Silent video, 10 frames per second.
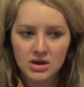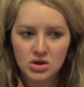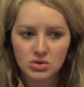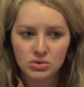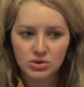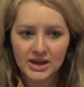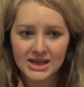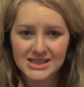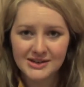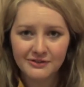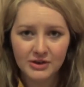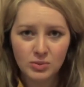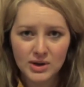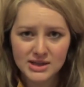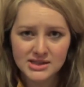you will get
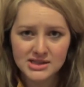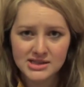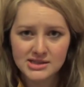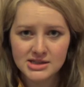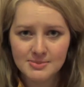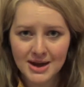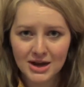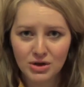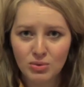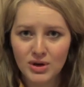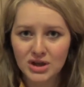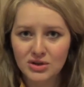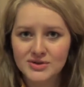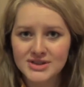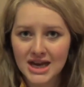different ones depending on what
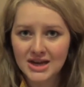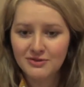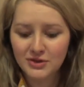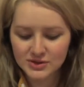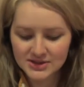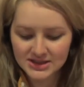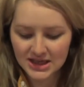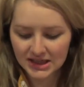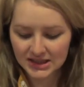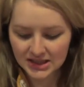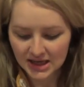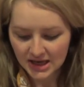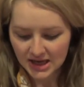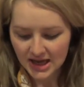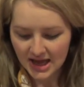you've stated for your skin
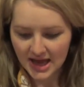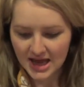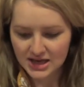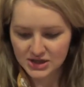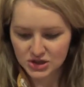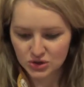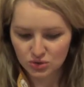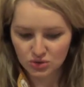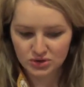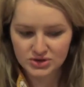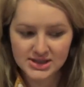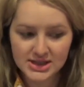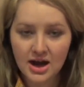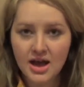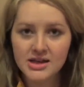and your
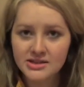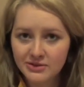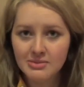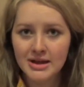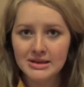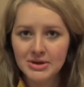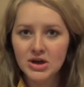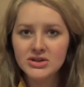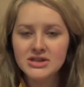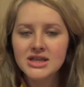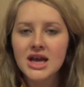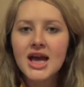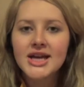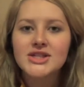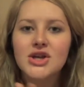desires for the BellaBox.
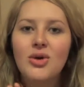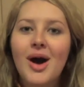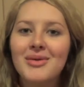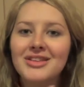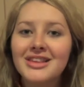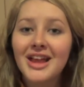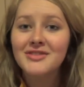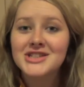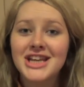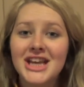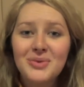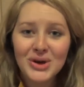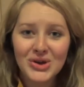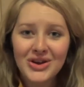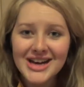So I would love to hear
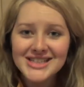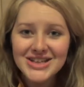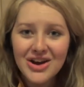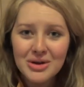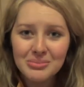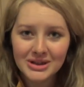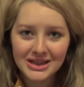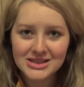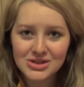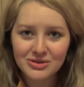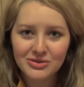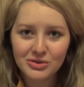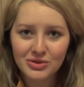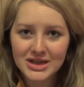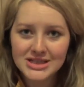what you guys got. Please do feel
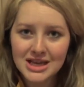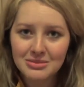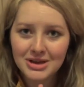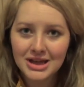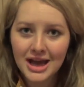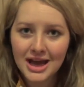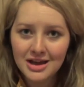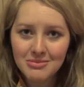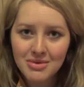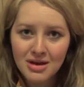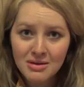free to send me a